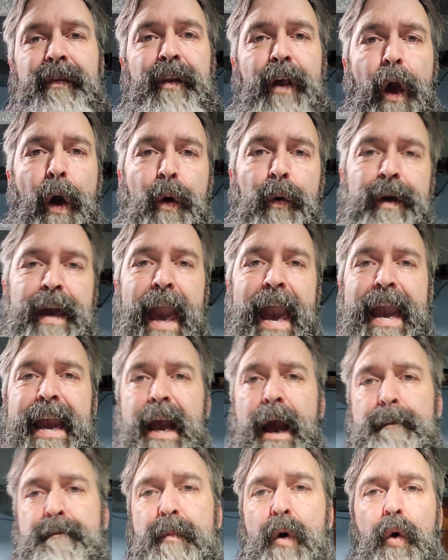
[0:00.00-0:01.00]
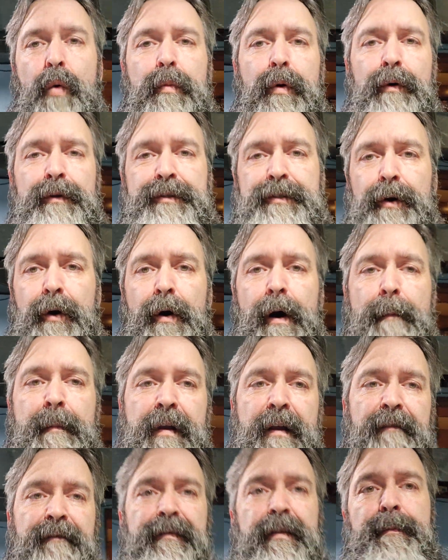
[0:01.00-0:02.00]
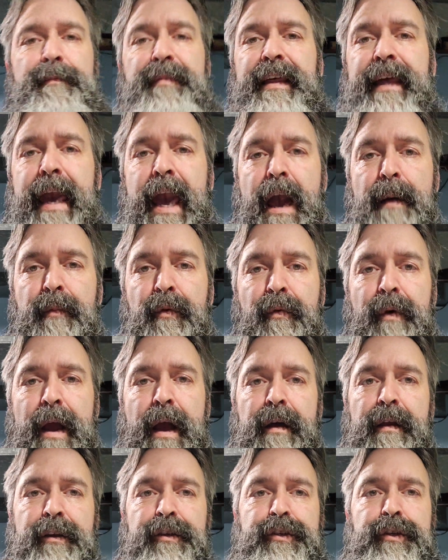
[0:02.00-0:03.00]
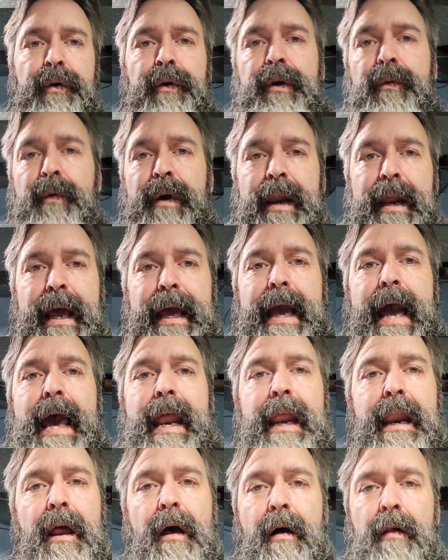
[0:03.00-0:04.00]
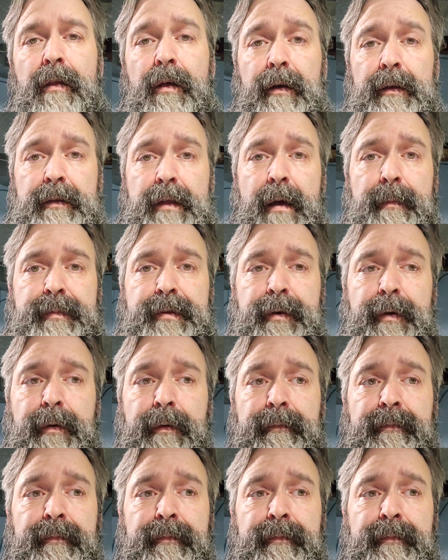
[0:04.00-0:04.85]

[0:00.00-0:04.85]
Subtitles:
Okay, I'm mobile, so I'm gonna flip the camera around and show you what I got it all hooked up to.